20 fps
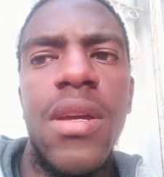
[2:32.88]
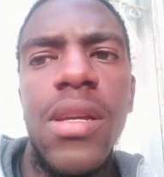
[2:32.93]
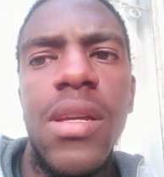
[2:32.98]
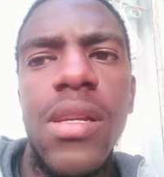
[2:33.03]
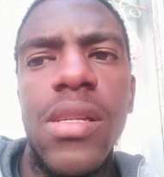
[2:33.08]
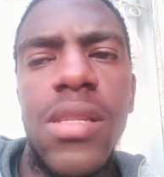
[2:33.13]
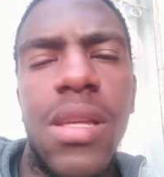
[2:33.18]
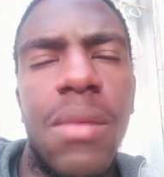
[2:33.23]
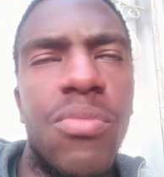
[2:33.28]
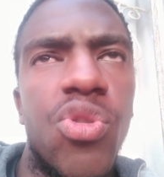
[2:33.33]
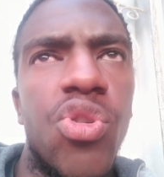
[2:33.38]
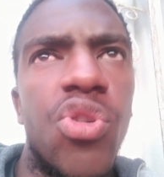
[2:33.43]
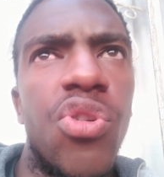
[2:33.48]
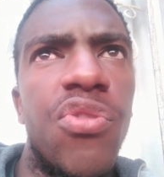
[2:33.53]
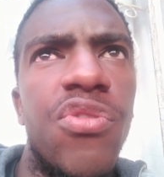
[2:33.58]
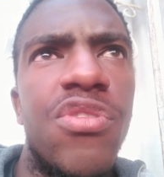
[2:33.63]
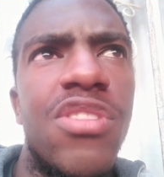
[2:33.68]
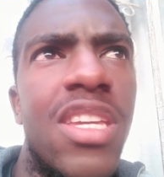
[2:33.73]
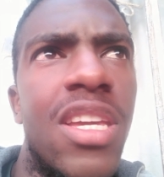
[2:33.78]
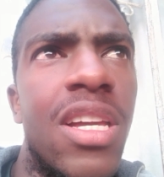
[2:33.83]
some sort
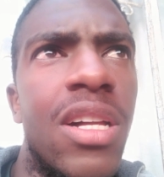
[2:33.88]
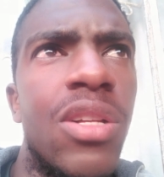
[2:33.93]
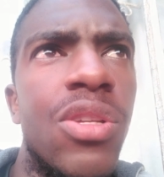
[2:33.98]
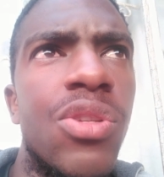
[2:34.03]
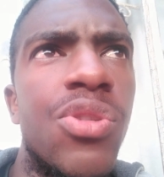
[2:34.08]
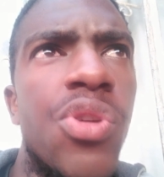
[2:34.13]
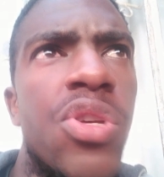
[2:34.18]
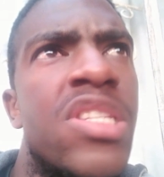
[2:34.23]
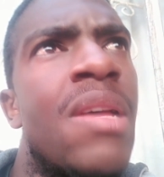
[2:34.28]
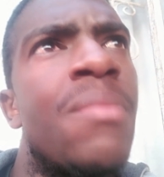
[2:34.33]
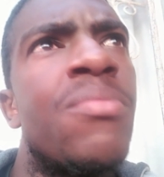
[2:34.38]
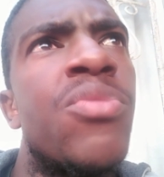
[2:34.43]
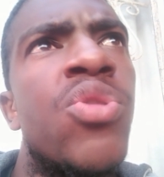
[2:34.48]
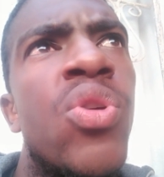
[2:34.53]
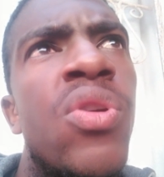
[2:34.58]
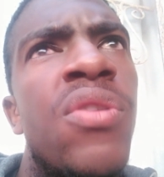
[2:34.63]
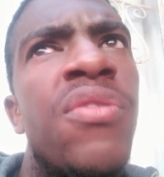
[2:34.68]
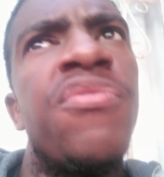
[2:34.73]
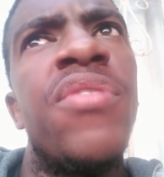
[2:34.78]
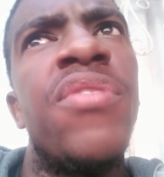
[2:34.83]
of skills or some
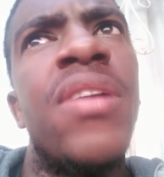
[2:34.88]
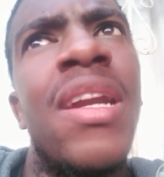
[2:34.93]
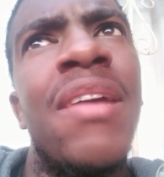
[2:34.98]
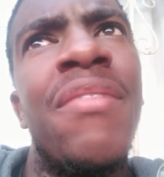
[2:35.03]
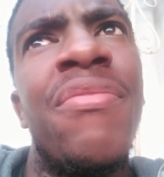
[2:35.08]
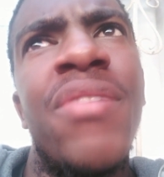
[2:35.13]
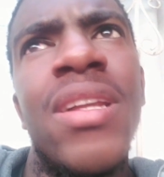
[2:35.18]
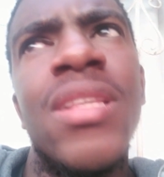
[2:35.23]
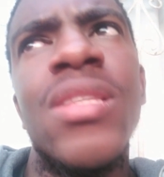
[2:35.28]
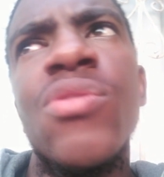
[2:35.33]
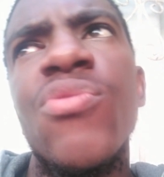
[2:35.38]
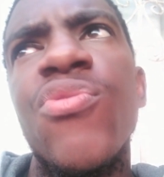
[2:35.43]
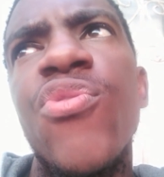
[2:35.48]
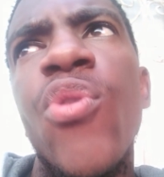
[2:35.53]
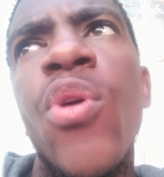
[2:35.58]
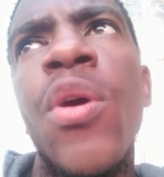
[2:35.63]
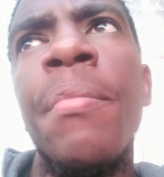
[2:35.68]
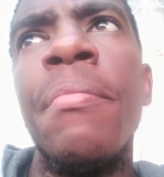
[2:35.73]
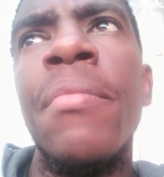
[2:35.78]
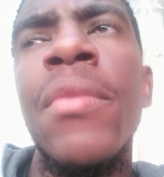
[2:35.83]
sort of reference
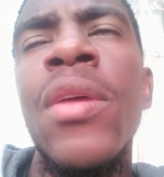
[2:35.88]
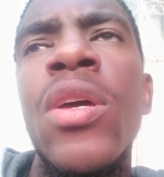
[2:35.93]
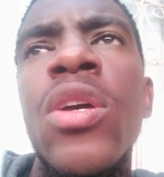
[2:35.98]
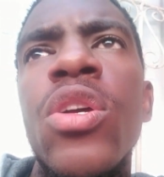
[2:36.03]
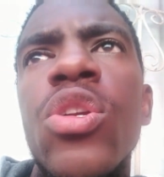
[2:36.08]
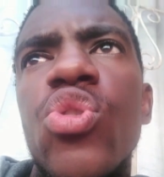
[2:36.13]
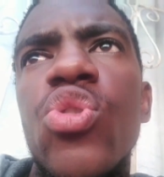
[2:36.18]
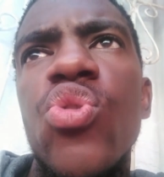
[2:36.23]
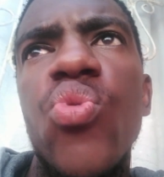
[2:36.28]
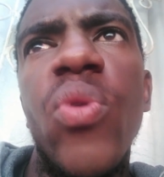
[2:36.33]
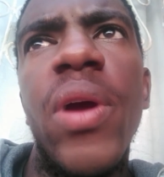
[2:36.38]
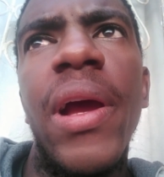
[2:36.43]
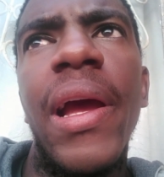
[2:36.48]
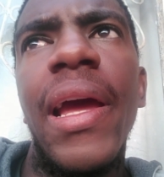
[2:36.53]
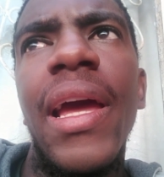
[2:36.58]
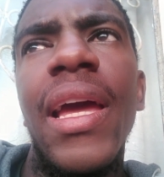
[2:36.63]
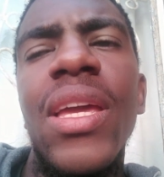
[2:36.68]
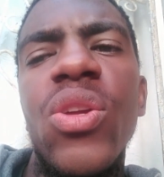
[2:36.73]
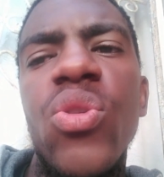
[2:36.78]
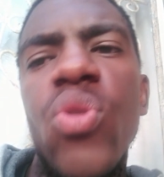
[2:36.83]
form to
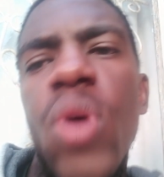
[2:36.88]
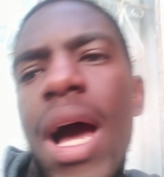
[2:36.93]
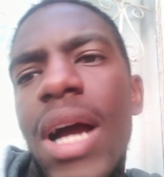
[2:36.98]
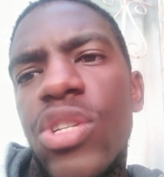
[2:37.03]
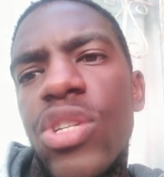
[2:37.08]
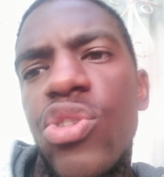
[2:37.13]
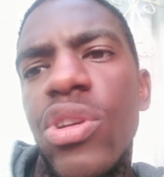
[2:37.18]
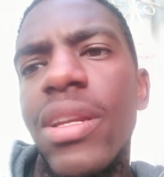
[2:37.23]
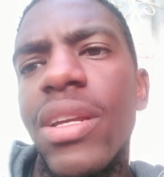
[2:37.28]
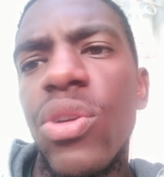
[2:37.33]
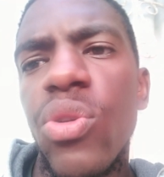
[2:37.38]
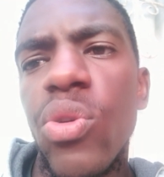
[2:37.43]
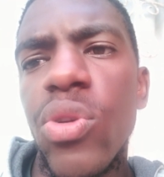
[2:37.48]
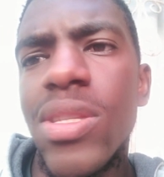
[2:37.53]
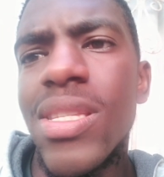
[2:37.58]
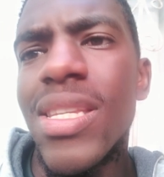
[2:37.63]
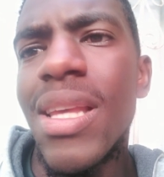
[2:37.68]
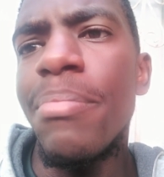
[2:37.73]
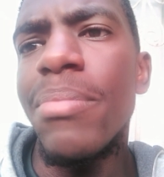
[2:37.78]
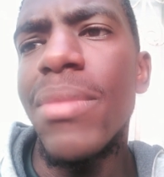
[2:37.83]
where you actually
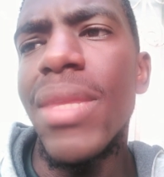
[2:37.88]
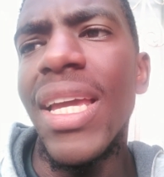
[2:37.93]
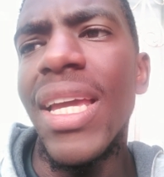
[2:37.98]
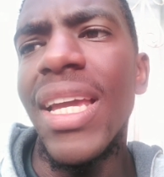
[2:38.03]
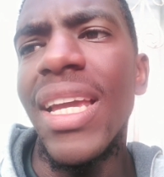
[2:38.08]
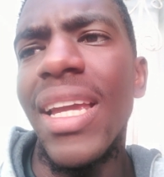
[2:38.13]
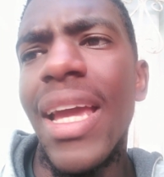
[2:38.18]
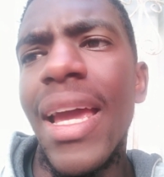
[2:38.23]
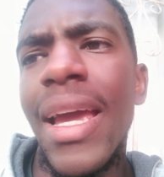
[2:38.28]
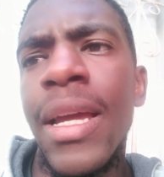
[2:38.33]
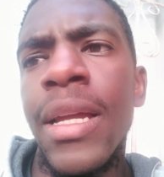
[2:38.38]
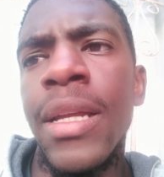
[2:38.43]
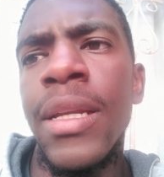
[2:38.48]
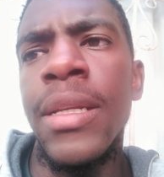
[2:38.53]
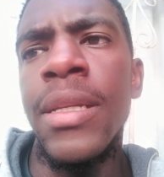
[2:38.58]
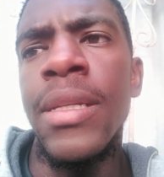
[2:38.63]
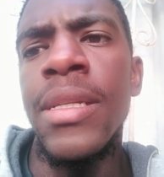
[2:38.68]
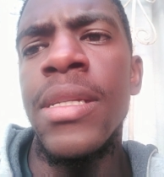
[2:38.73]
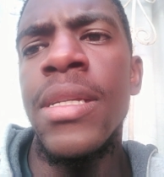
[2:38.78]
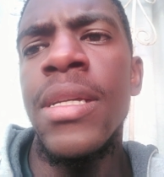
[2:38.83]
wrote something
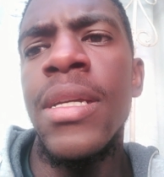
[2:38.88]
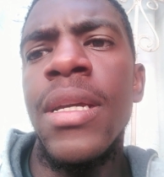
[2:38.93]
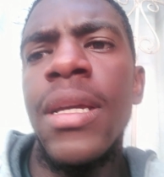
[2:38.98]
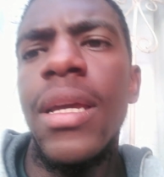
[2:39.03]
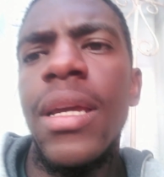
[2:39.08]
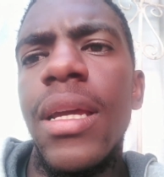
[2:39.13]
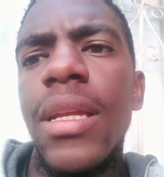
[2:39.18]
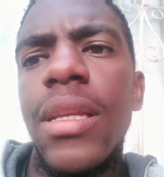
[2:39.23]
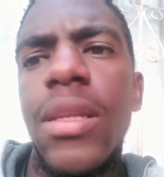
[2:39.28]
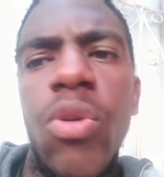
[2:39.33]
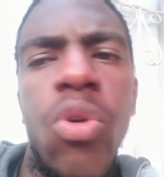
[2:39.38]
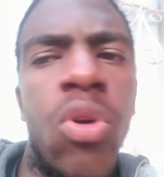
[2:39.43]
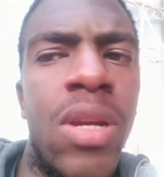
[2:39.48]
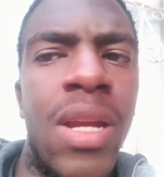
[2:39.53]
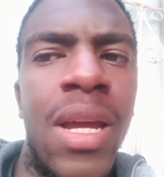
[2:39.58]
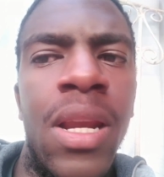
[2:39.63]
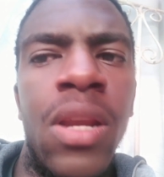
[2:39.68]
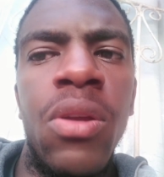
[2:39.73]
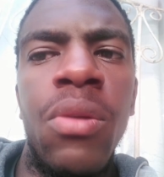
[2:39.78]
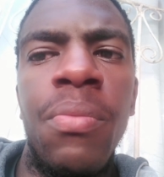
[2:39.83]
and it
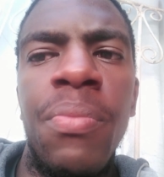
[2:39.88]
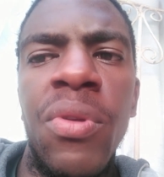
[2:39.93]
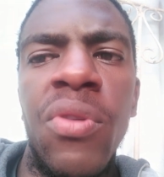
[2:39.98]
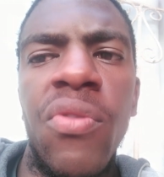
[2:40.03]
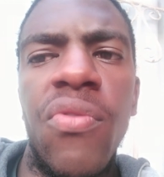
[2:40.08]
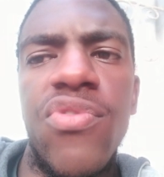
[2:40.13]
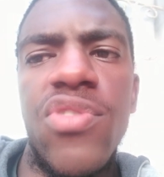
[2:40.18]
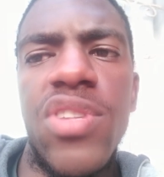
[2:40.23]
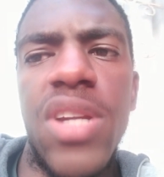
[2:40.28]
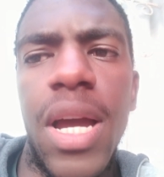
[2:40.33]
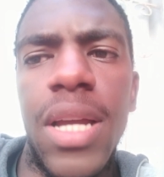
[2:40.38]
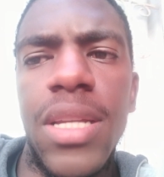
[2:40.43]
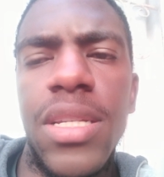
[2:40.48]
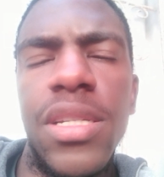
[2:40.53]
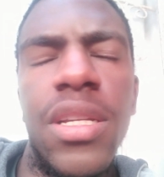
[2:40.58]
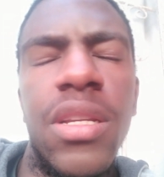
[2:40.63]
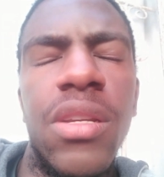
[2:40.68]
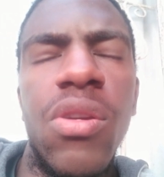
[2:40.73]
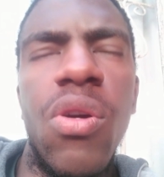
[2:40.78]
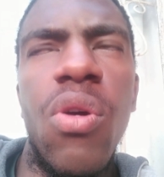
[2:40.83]
got a little bit of
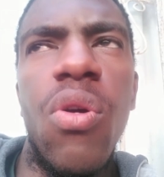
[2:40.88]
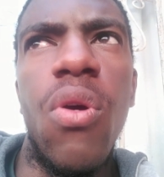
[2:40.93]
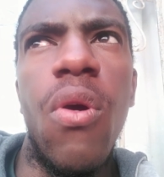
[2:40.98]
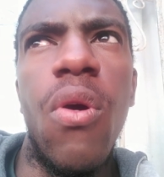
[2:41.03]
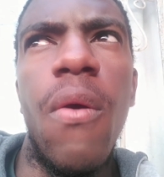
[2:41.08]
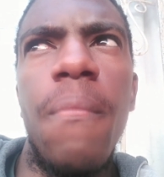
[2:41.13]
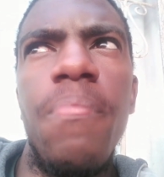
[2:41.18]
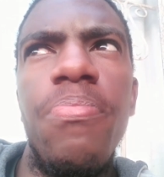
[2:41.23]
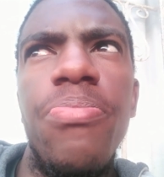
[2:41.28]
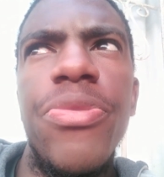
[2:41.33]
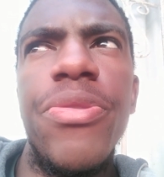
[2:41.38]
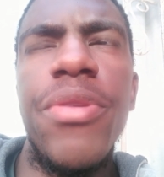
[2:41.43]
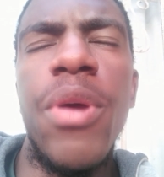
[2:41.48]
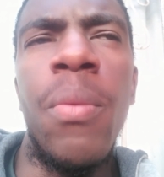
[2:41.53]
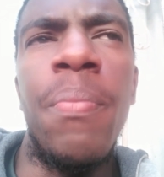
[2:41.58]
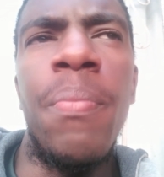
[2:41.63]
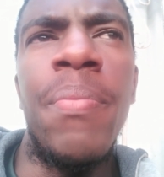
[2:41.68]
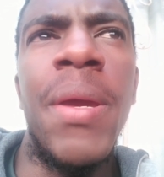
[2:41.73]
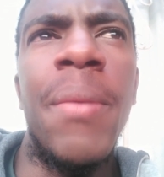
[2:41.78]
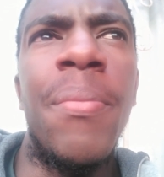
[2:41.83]
traction, or
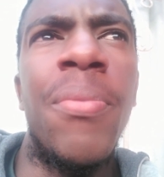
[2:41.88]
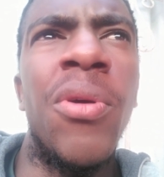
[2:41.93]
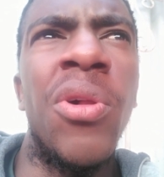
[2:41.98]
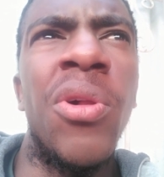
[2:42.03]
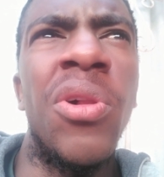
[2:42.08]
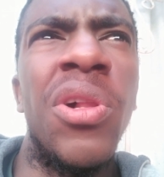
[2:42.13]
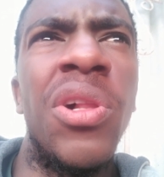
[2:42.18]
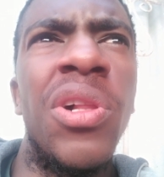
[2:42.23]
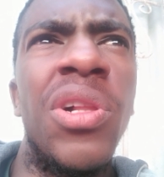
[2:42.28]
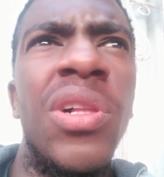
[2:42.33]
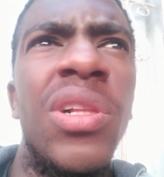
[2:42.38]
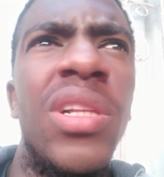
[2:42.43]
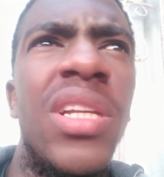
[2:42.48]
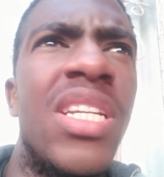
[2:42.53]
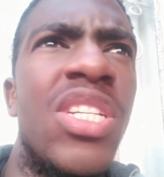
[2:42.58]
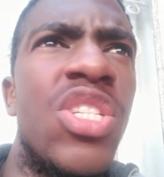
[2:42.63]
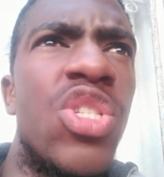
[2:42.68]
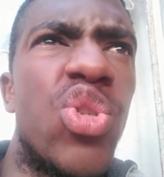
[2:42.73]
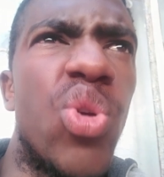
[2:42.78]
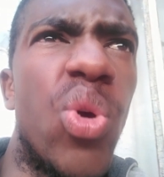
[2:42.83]
people
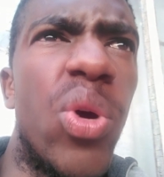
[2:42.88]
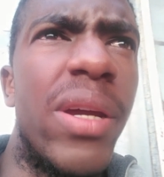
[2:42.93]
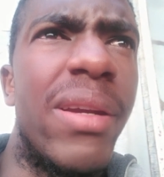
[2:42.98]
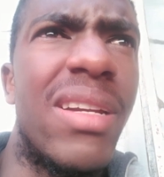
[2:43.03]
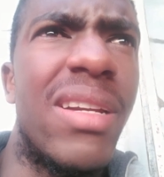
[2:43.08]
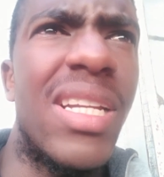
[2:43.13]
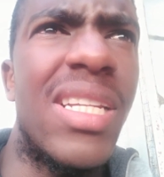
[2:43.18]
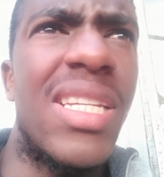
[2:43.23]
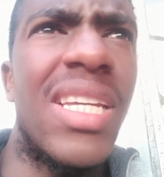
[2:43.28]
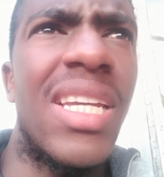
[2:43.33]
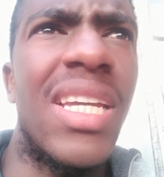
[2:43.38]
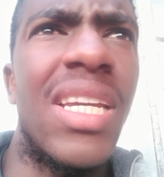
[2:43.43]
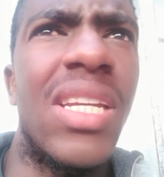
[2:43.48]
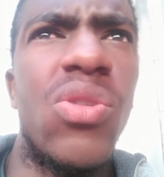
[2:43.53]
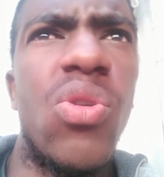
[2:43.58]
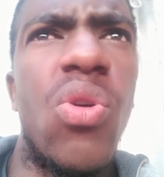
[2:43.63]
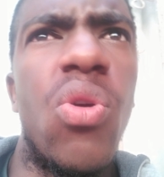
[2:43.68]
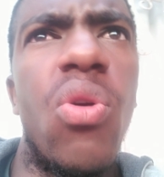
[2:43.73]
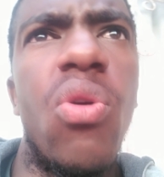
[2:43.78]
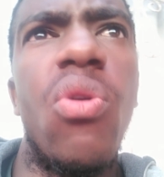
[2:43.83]
enjoyed reading
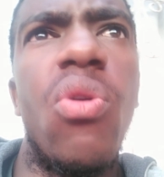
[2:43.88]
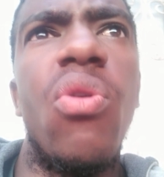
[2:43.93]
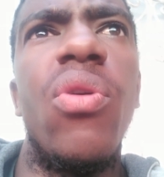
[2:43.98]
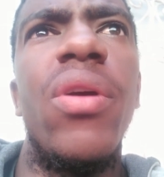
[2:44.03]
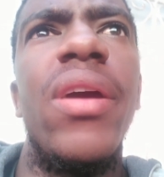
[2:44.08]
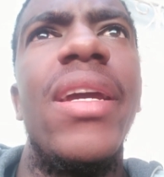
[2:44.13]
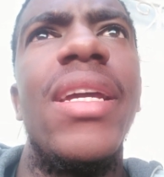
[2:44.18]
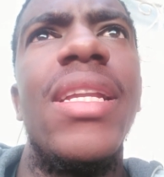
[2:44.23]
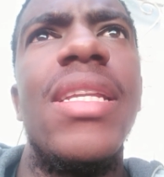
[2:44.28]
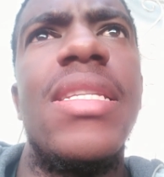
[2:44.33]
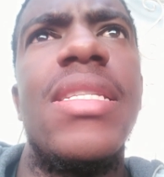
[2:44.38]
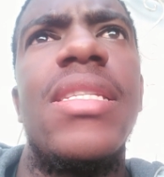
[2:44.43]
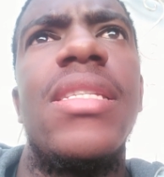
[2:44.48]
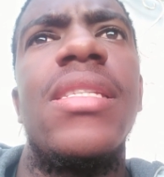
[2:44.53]
it, or it